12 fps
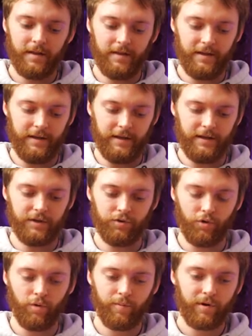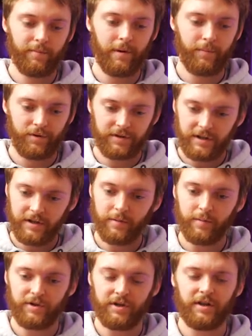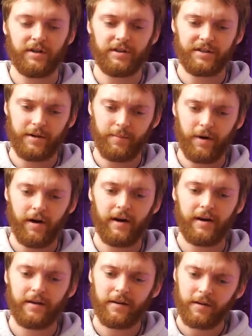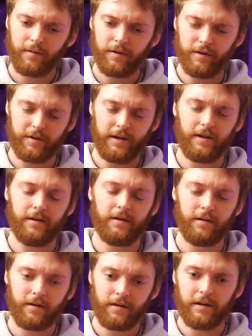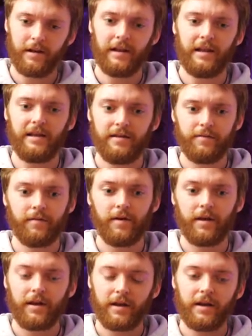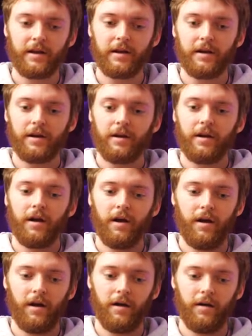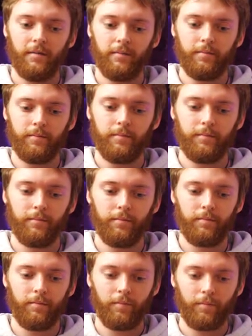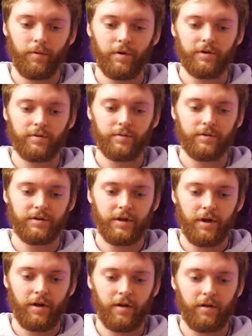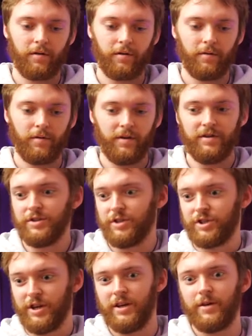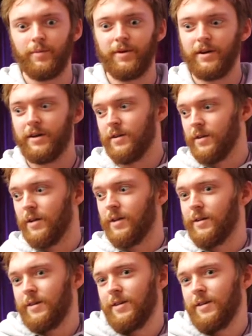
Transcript: the trauma in my body, which I could sit behind, could then leave, mm-hmm. um, which was. Uh, I just shake a bit and like.